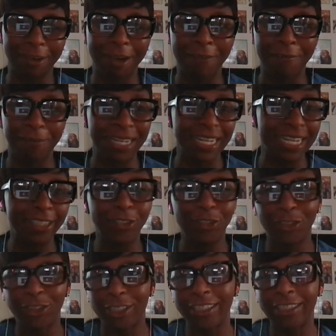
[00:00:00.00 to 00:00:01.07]
I've been
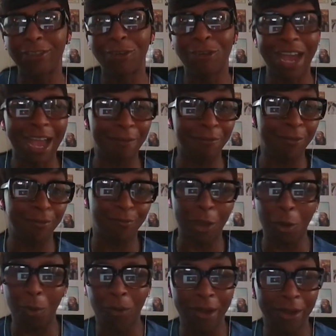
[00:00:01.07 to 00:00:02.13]
injured or I haven't
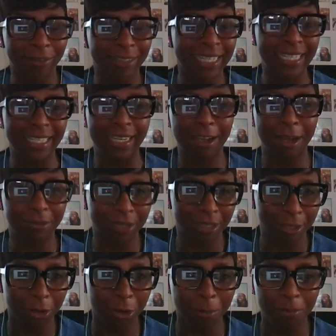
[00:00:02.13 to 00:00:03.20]
felt well leading up to
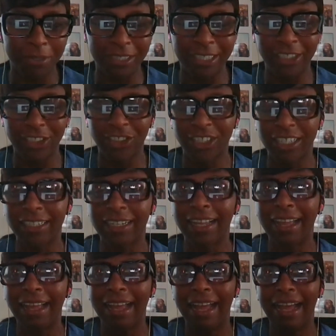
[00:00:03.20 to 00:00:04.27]
the competition.
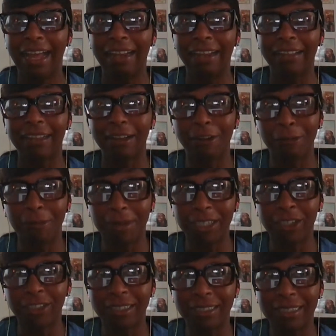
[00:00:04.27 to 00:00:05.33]
And I think, oh my
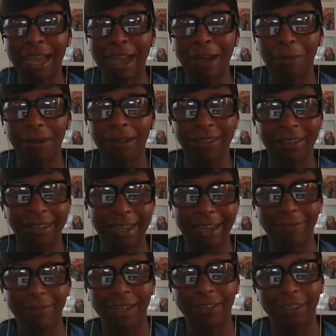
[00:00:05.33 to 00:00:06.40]
goodness, how am I going to
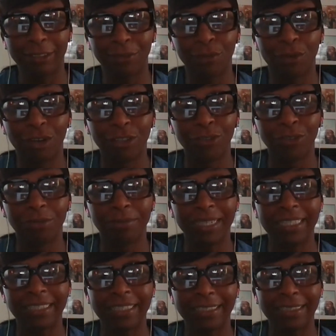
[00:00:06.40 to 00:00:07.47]
get around this 400
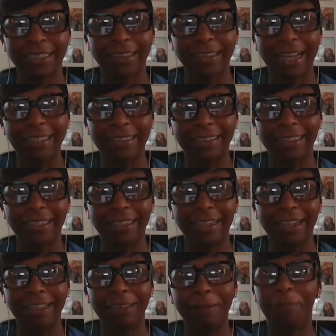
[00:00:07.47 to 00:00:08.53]
meters? So that's the
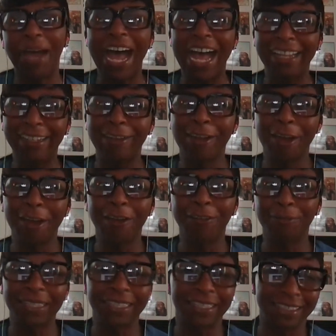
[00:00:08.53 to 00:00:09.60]
bad
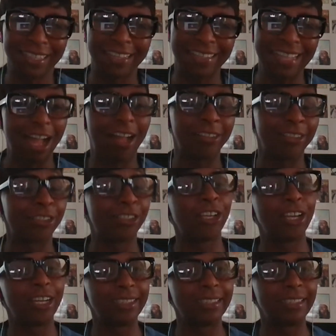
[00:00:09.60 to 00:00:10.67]
nerves, because there's that
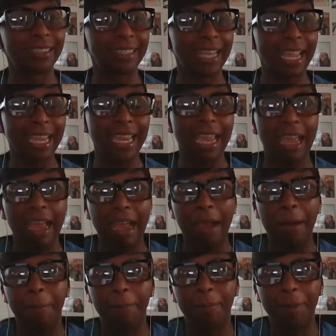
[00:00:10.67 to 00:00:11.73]
uncertainty.
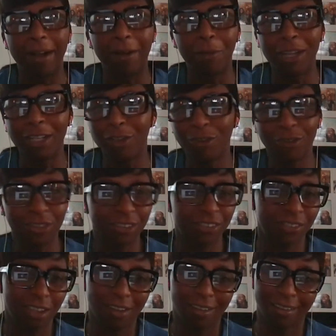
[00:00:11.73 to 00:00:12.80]
But when you're on the
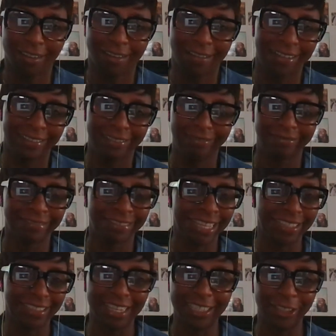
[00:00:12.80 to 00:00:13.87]
start line,
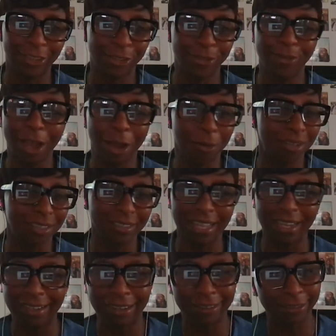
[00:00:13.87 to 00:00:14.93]
they do go. Once
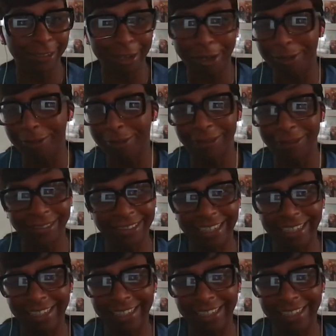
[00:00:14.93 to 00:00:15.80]
that gun goes,